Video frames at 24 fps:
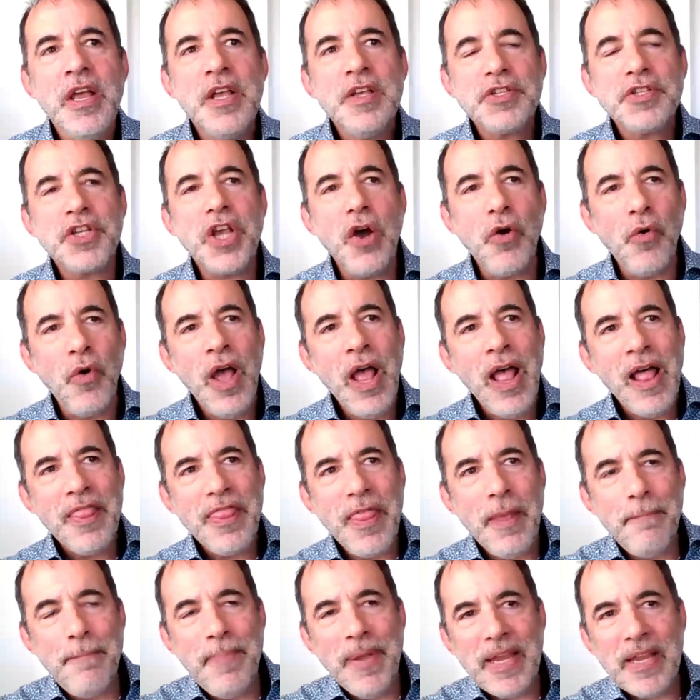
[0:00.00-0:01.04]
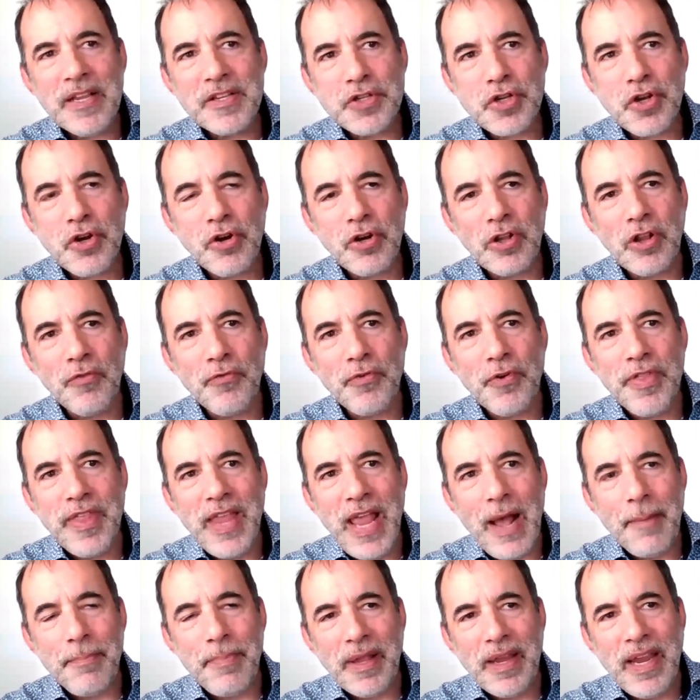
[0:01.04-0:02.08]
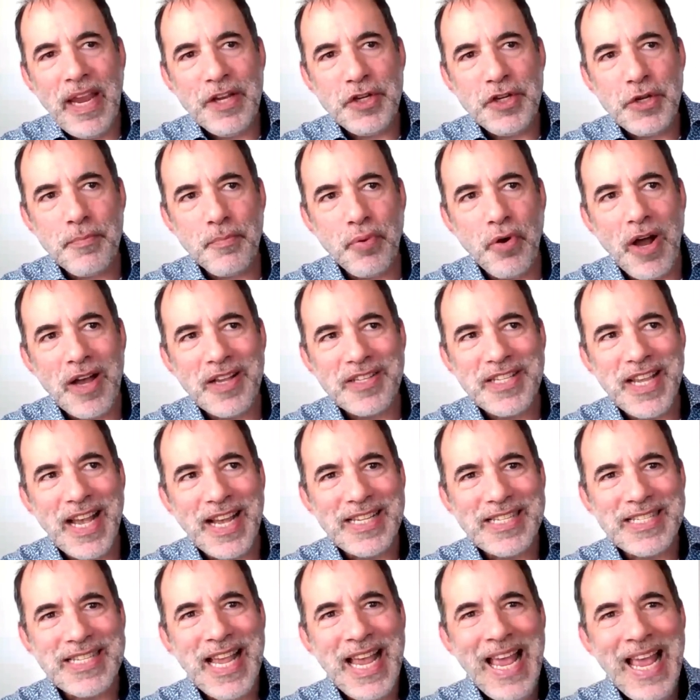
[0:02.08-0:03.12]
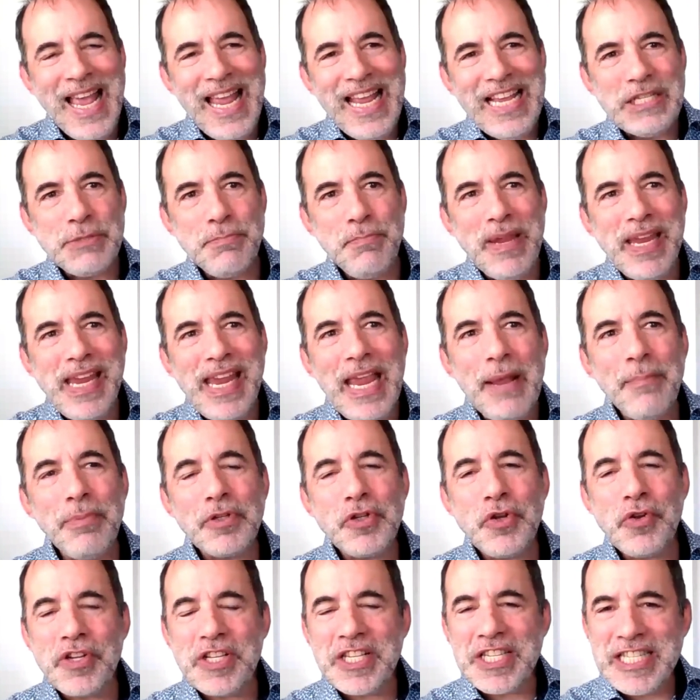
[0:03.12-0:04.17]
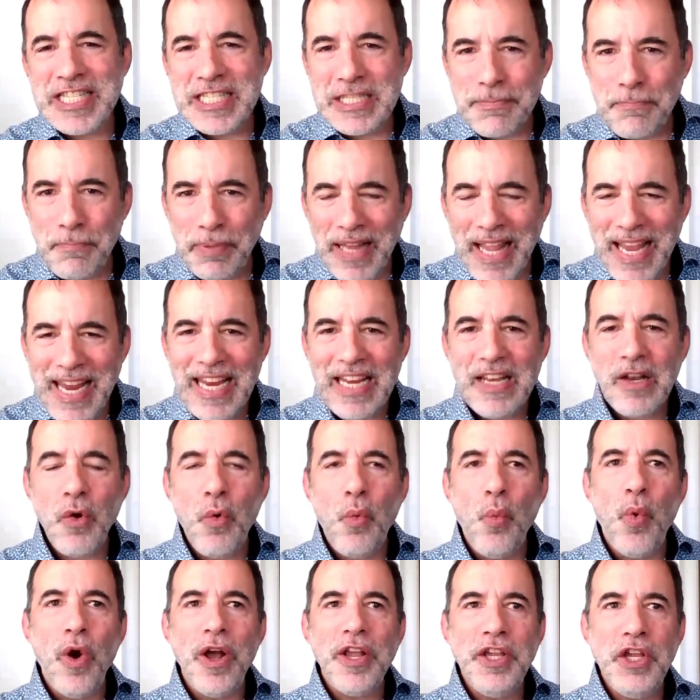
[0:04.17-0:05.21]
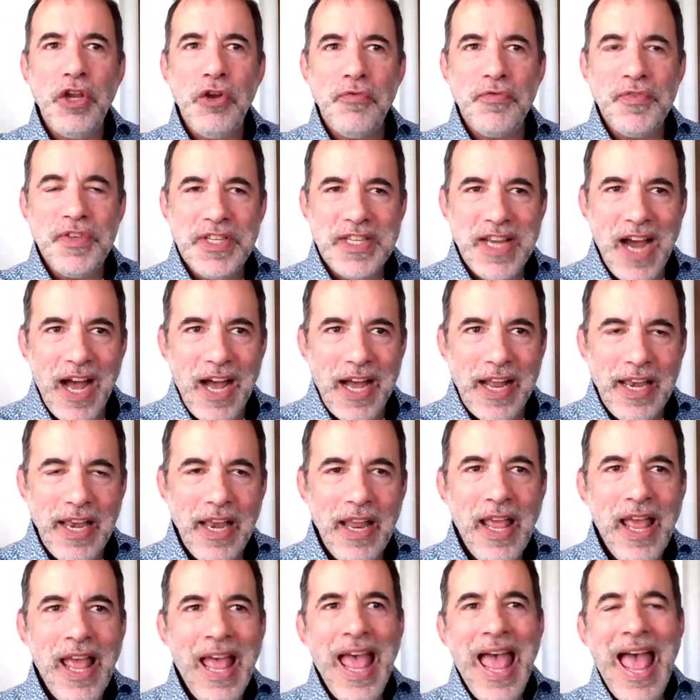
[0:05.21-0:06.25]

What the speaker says: So the biggest hurdle for the application process is being able to explain what you've done